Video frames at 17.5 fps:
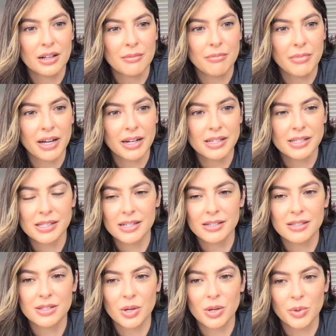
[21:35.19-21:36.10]
Mari
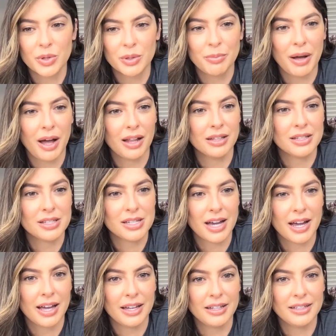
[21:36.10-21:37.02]
says, don't
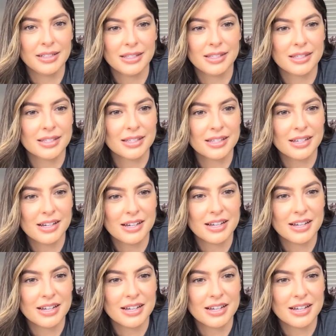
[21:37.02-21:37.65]
apologize.